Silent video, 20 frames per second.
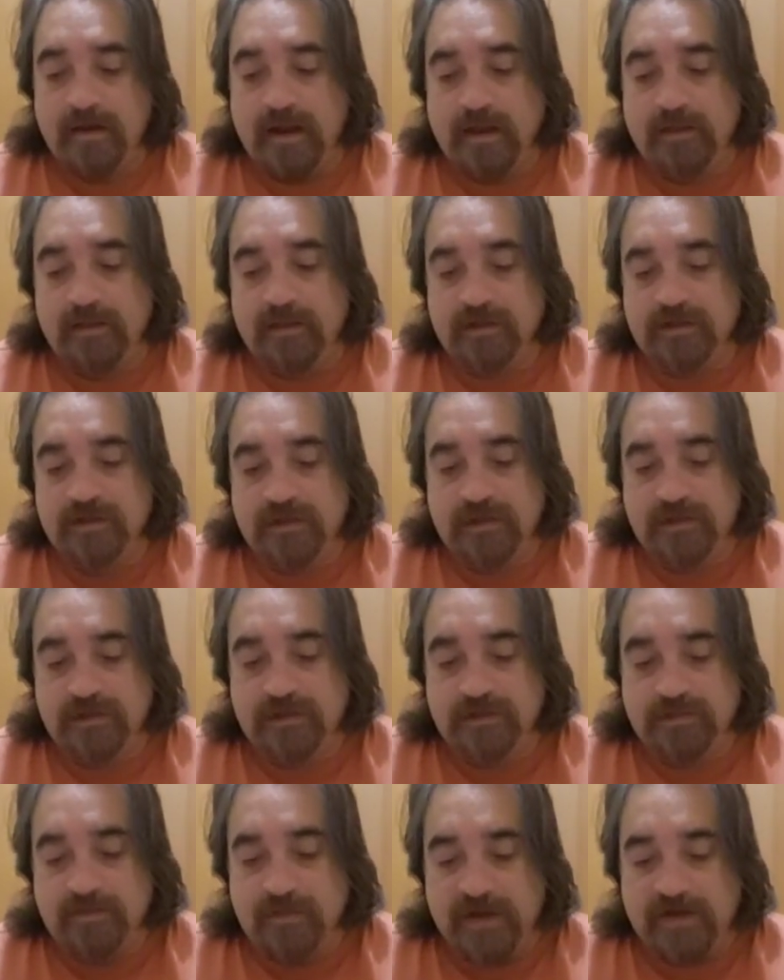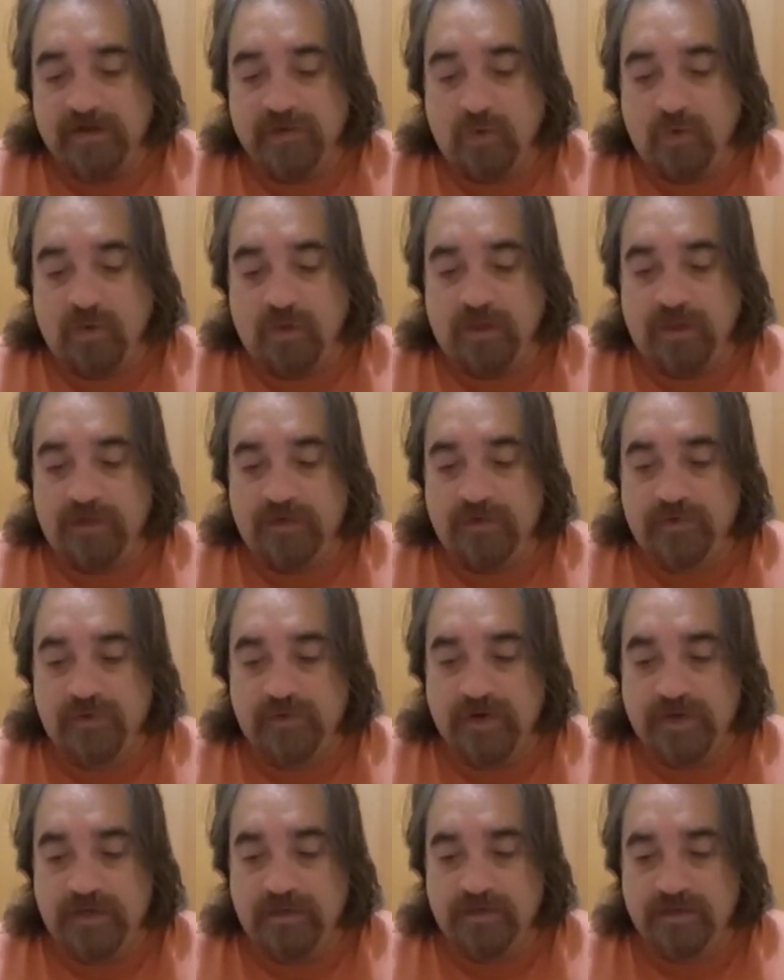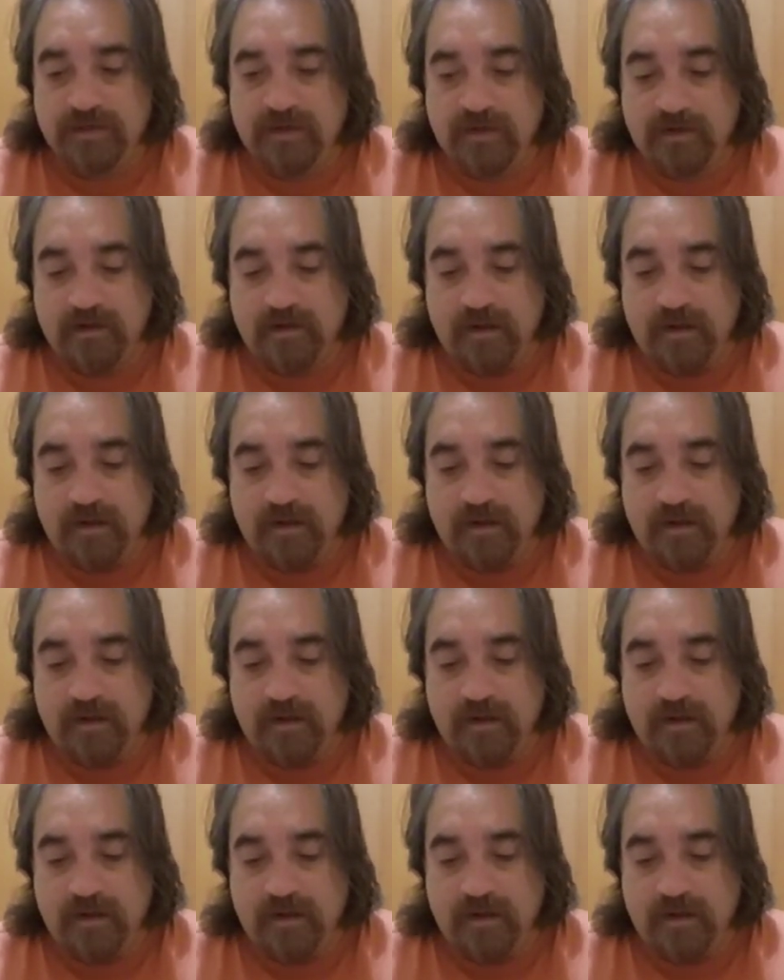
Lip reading: Now this is my toiletries.